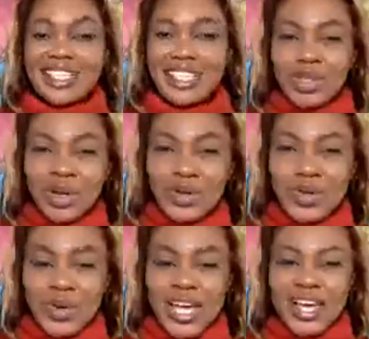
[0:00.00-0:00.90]
The
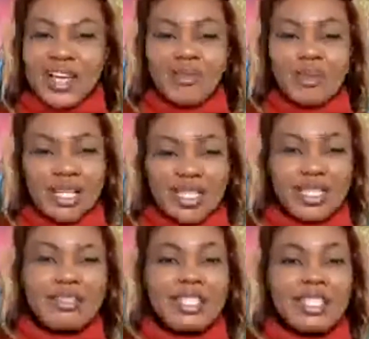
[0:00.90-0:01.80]
third way,
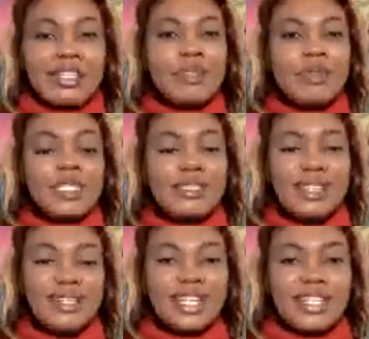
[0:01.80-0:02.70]
practical tip to
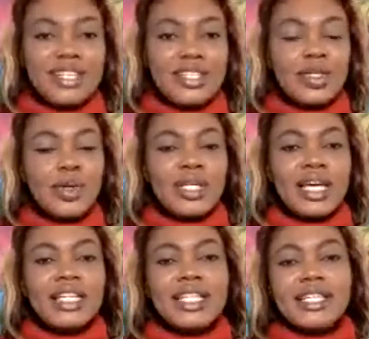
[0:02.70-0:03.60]
sell anything
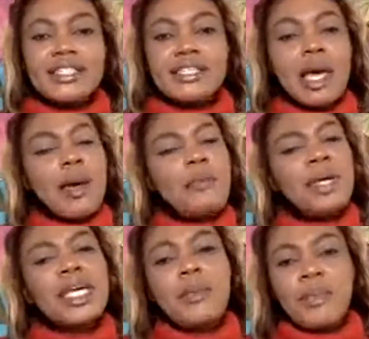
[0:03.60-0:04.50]
online is
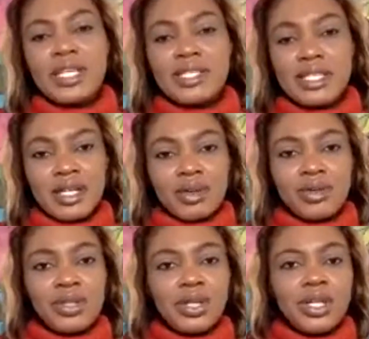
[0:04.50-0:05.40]
make it
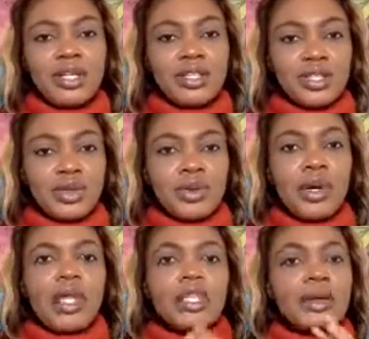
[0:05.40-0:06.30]
personal.
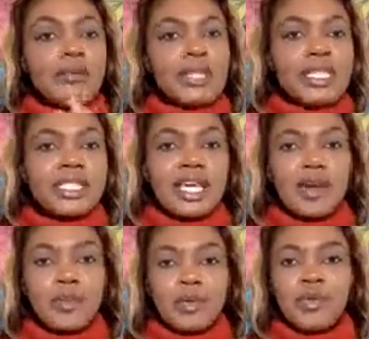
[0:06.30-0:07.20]
The
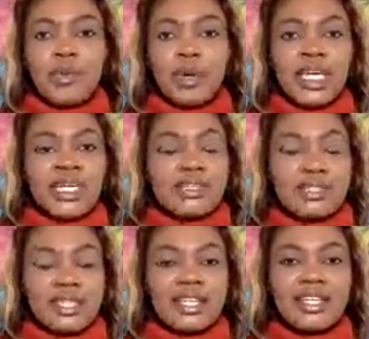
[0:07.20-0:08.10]
mistake people make
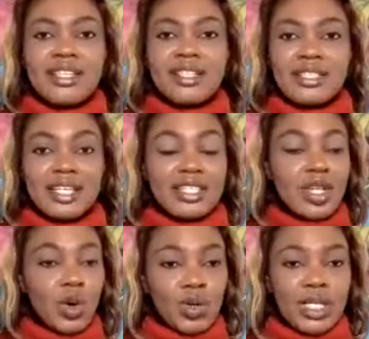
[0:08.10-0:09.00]
is thinking that
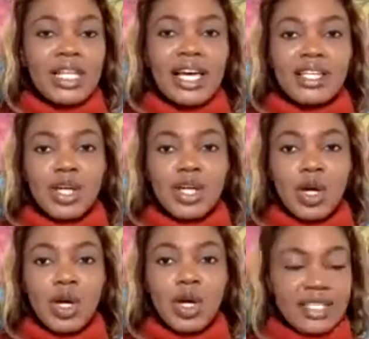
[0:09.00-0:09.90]
the online
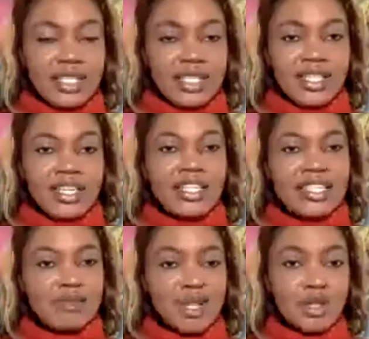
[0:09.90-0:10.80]
community
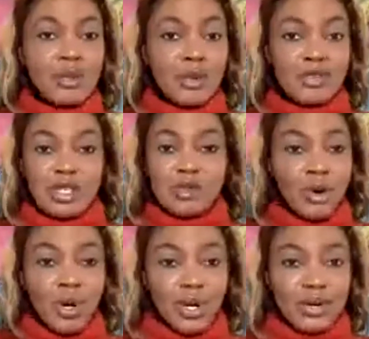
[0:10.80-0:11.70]
is made up of
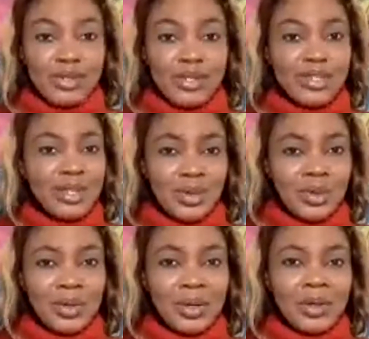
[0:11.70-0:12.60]
small gods.
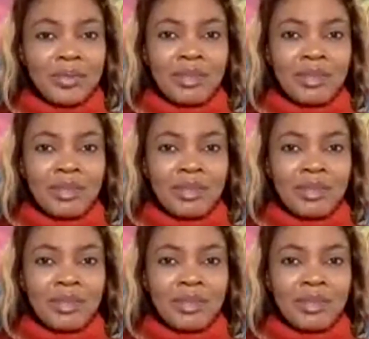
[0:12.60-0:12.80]
No,